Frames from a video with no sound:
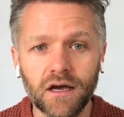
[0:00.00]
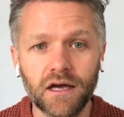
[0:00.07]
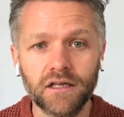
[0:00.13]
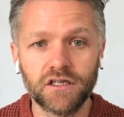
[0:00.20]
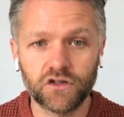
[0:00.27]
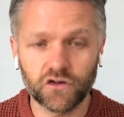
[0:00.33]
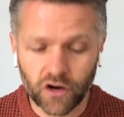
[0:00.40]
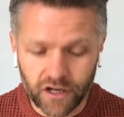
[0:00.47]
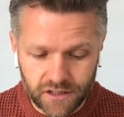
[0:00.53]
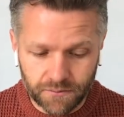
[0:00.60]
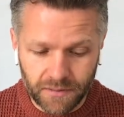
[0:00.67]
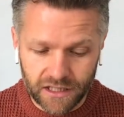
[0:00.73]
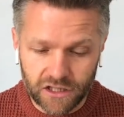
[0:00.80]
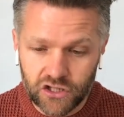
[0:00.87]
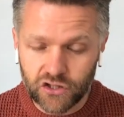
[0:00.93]
to try to
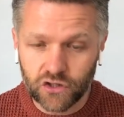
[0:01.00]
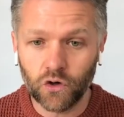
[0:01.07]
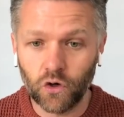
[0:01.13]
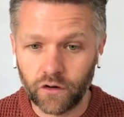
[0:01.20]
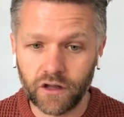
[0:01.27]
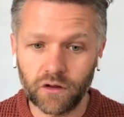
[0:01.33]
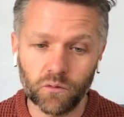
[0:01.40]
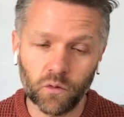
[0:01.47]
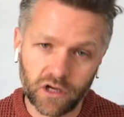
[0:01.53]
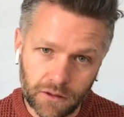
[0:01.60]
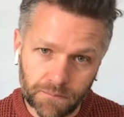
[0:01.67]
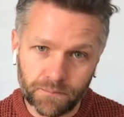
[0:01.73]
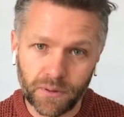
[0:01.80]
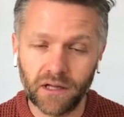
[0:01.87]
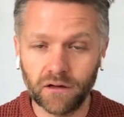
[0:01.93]
make sure that what you
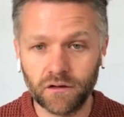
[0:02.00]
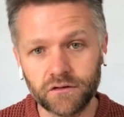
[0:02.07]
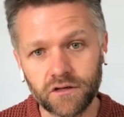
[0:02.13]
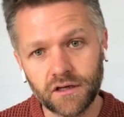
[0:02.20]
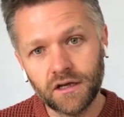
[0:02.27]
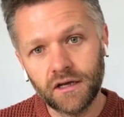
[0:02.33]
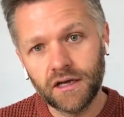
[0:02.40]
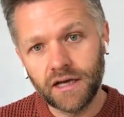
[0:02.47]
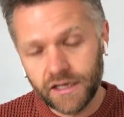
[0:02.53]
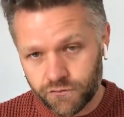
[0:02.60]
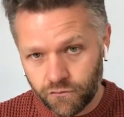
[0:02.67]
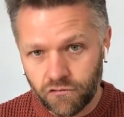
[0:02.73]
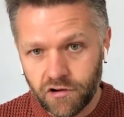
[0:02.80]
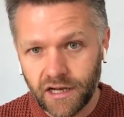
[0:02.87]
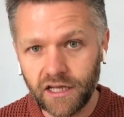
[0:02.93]
build is
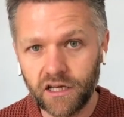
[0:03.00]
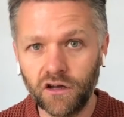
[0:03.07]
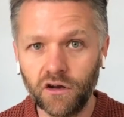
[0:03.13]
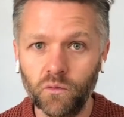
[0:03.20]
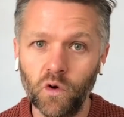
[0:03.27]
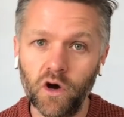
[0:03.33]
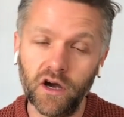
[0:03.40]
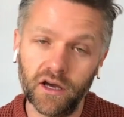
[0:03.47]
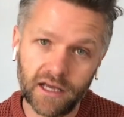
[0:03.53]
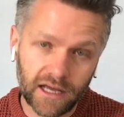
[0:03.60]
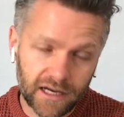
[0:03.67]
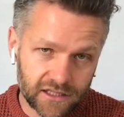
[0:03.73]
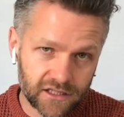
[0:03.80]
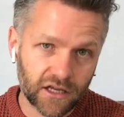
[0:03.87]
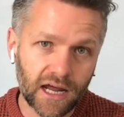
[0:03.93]
really going to work and
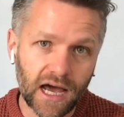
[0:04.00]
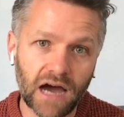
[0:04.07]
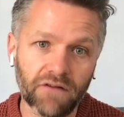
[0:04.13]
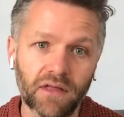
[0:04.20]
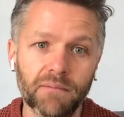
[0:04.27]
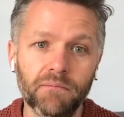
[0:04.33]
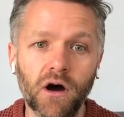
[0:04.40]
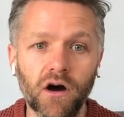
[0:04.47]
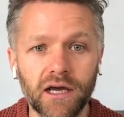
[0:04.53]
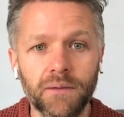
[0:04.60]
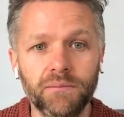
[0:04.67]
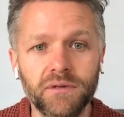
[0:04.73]
it's going to have that market